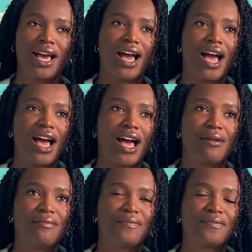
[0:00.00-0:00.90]

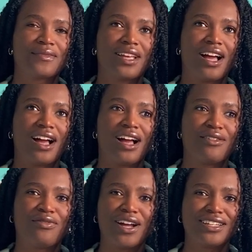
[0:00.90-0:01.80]
I
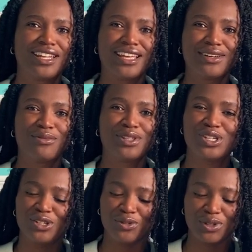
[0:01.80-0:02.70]
find like what
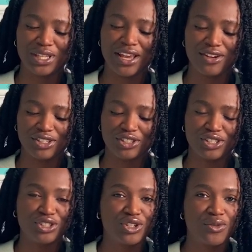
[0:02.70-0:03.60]
the characters
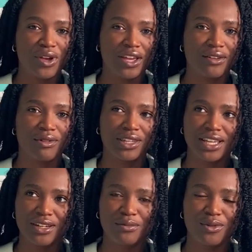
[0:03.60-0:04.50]
are doing
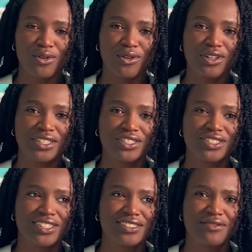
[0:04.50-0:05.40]
relatable. It
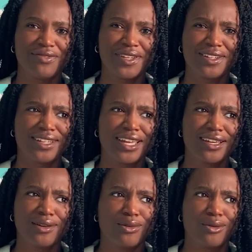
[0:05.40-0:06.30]
just doesn't feel
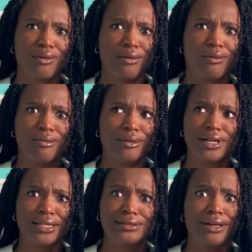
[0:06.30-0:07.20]
like,
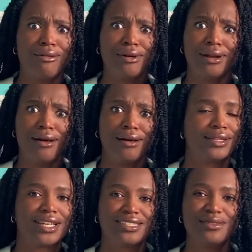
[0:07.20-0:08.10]
what is going on?
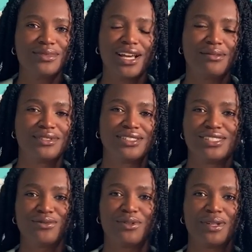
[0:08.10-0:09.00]
Like, sometimes in
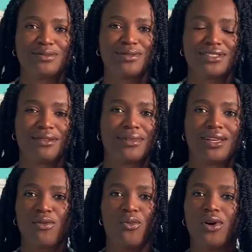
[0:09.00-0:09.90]
these romance books, I'm
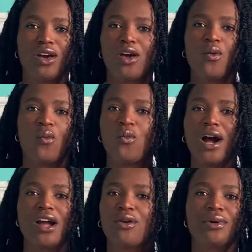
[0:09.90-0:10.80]
like,
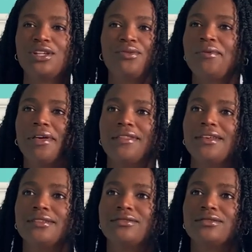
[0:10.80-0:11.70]
why are we doing
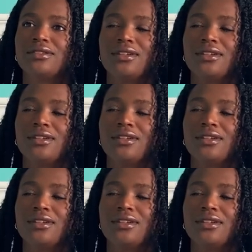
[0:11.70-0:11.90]
this?